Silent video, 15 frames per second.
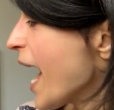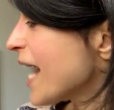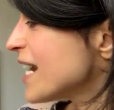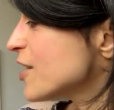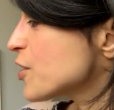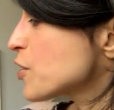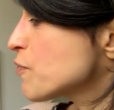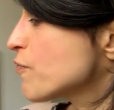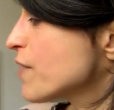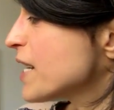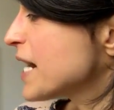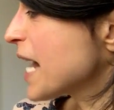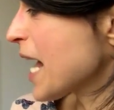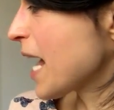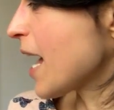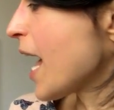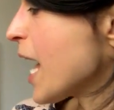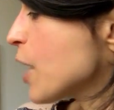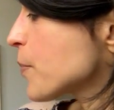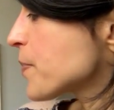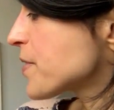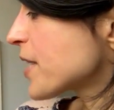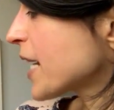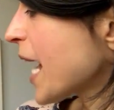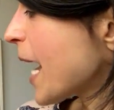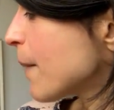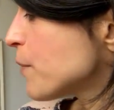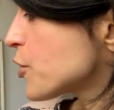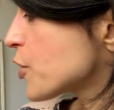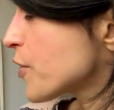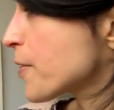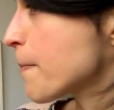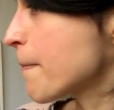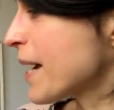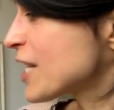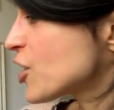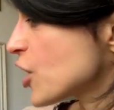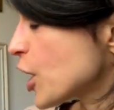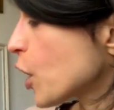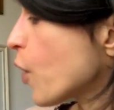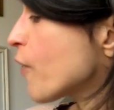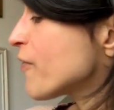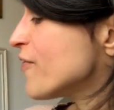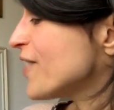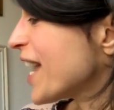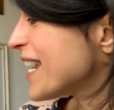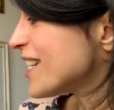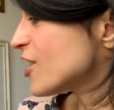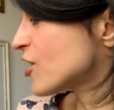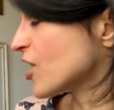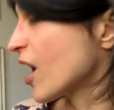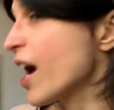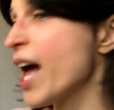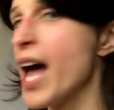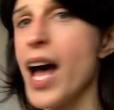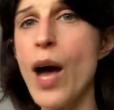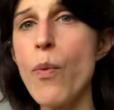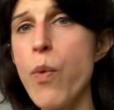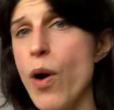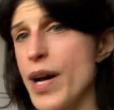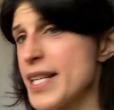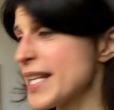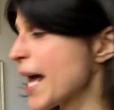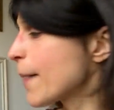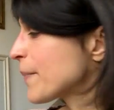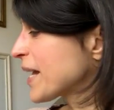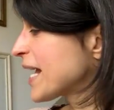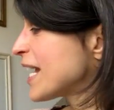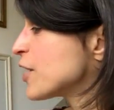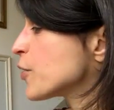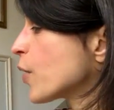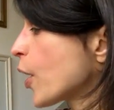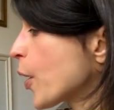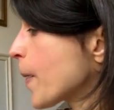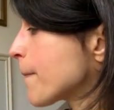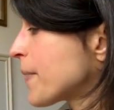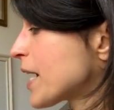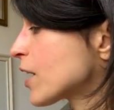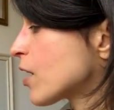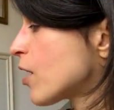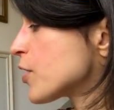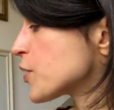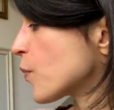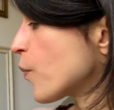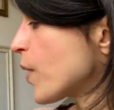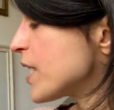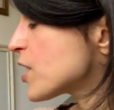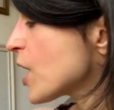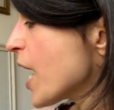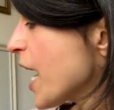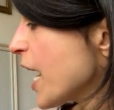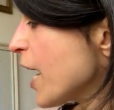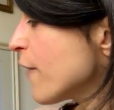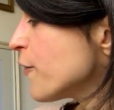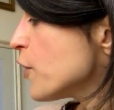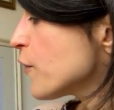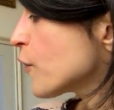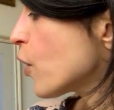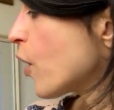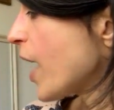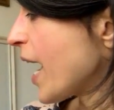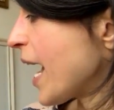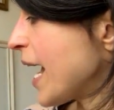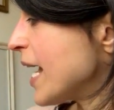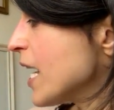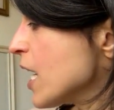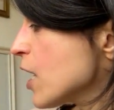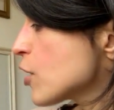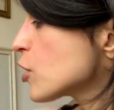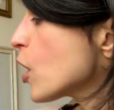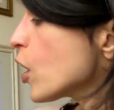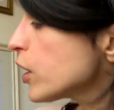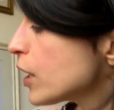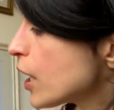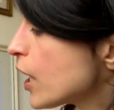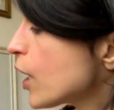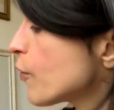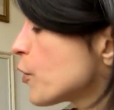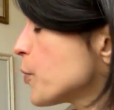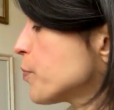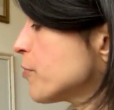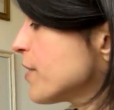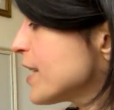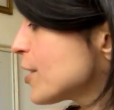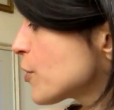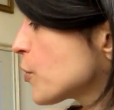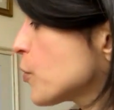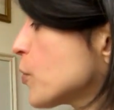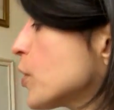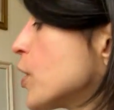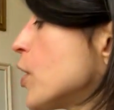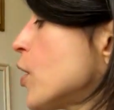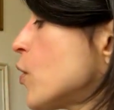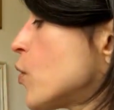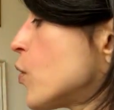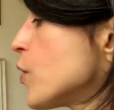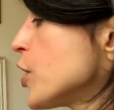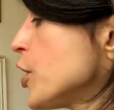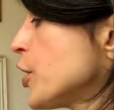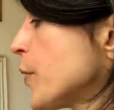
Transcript: and it just really helps to capture the magic of nature and what is happening in your own back garden, which if you've got a toddler or a preschooler or, you